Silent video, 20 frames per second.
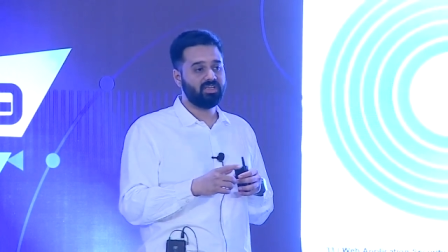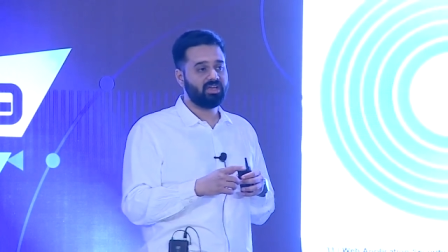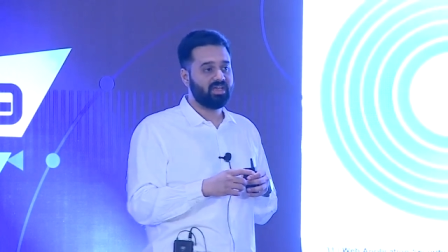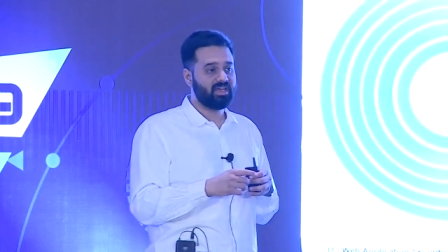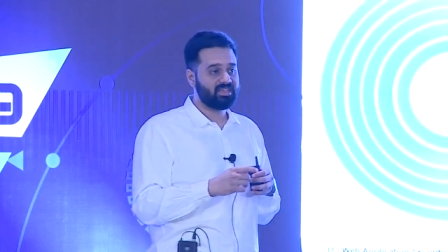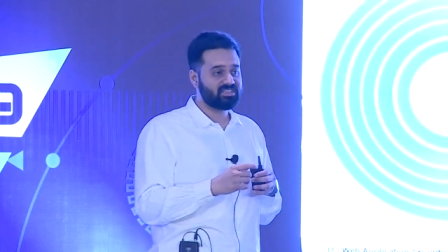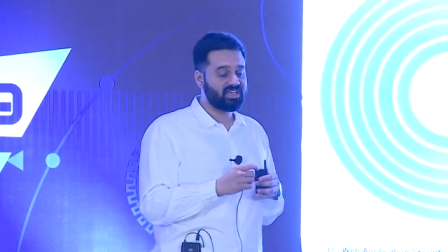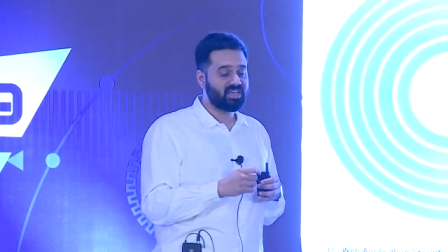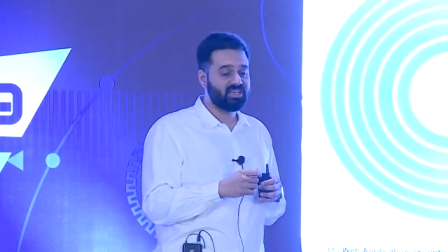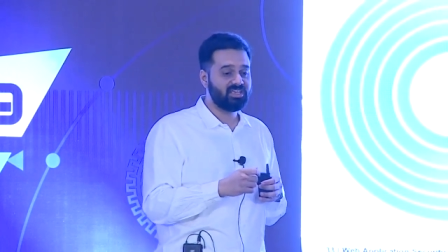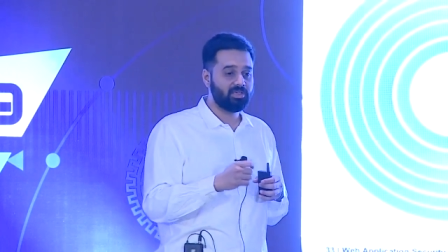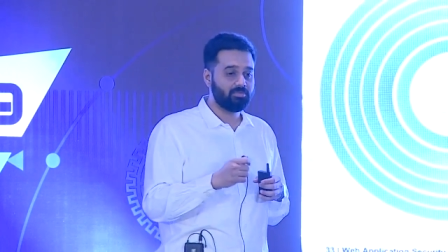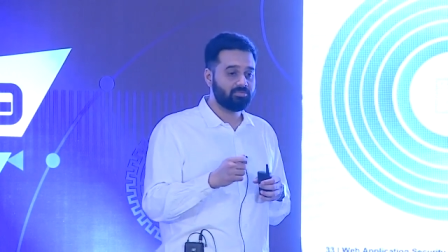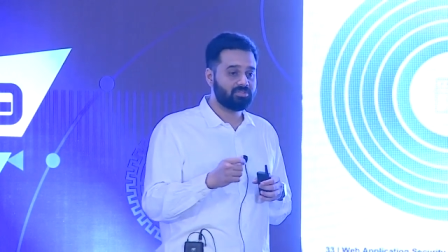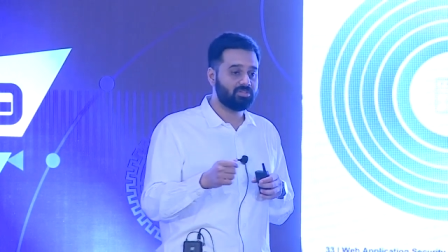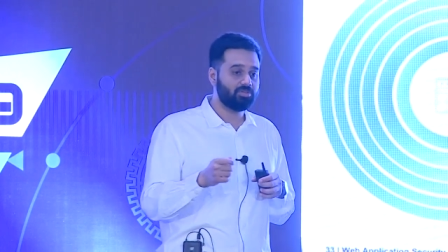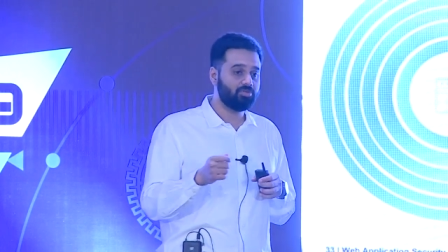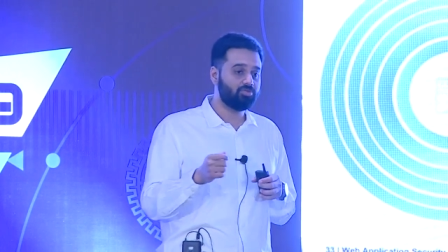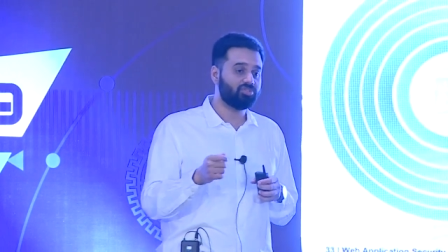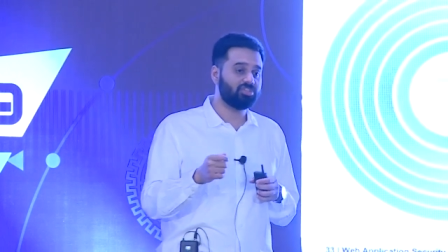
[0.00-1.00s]
a SIEM
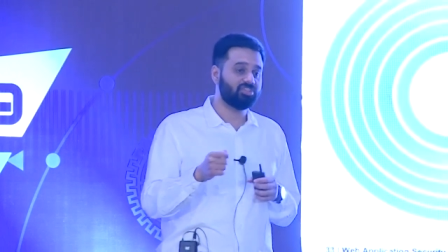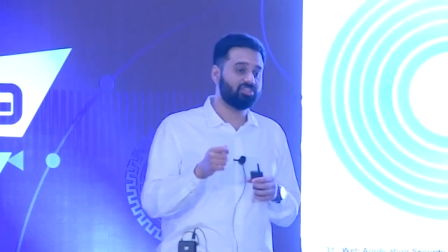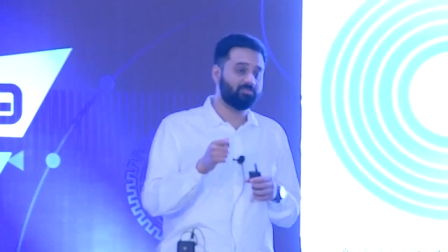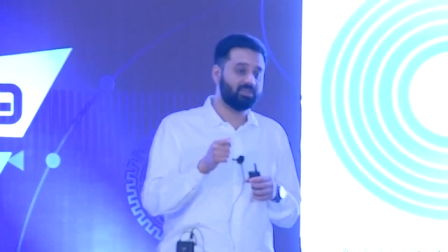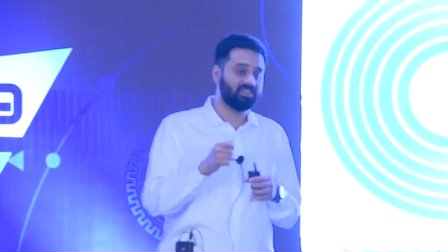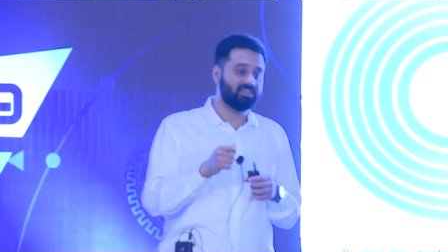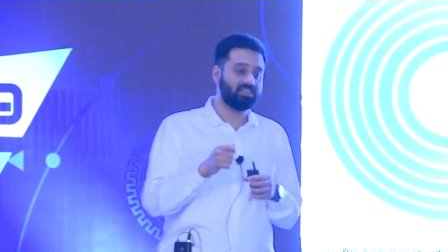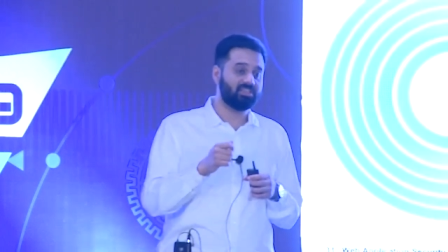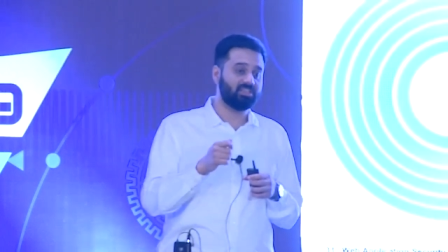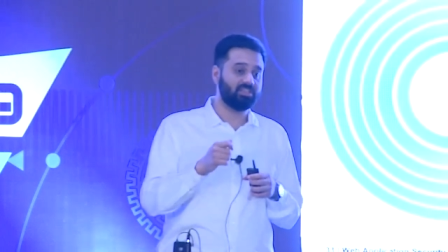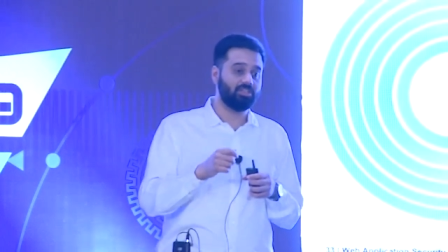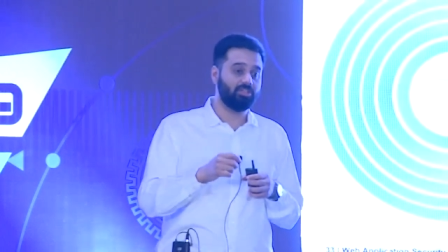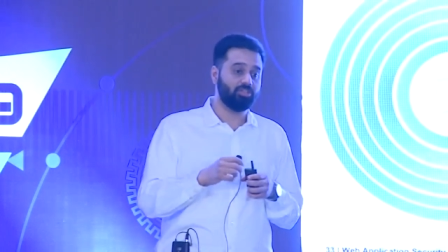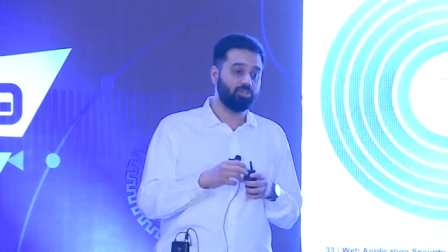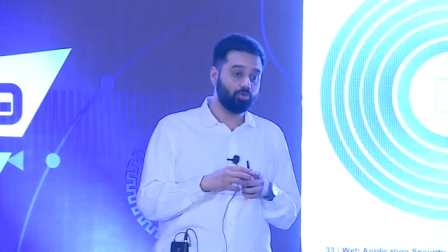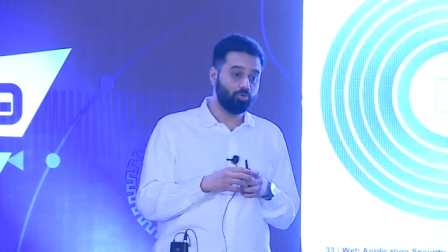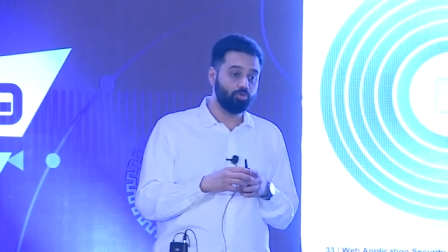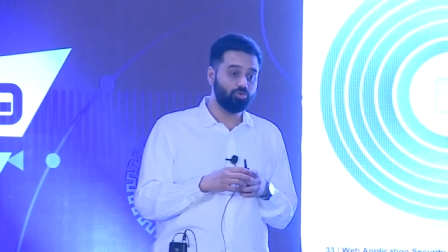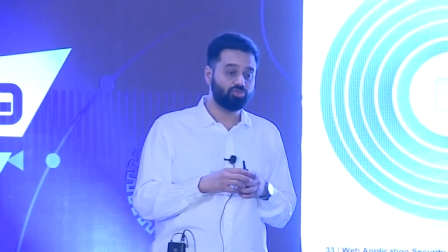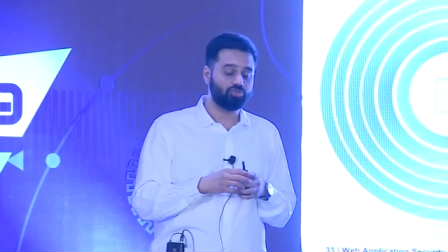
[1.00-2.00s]
solution is basically
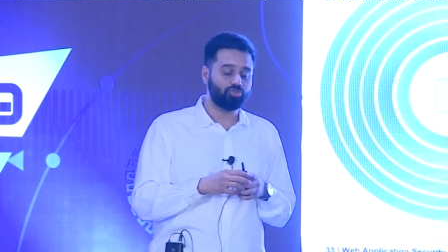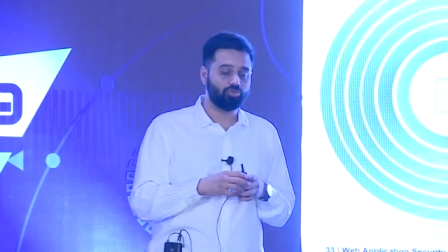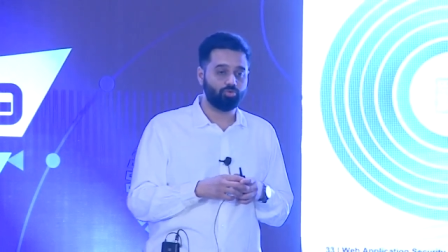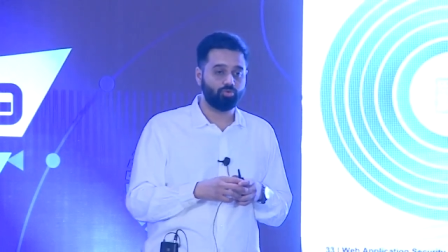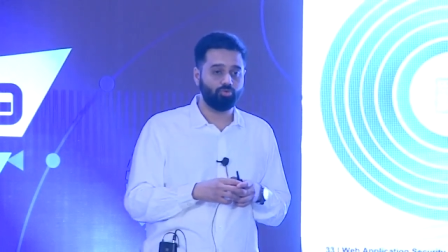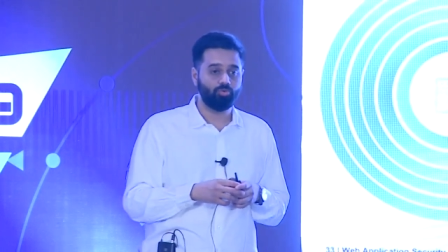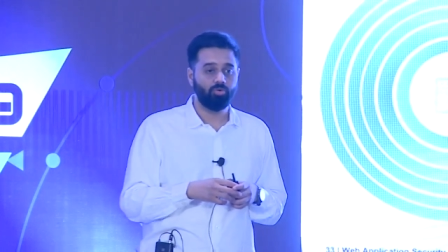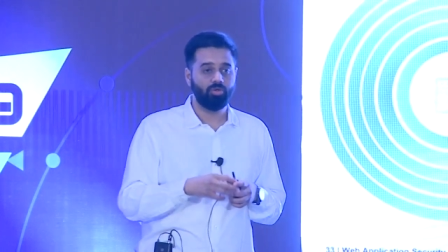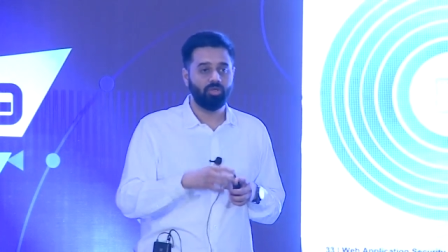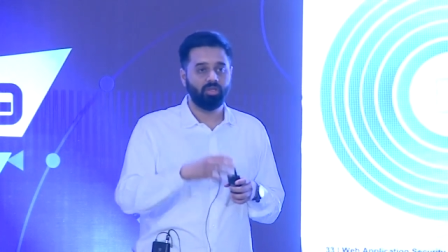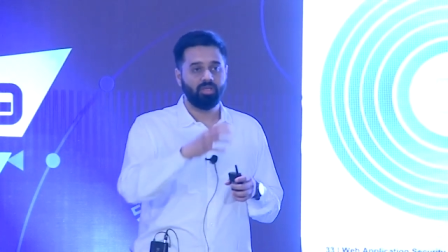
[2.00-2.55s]
used to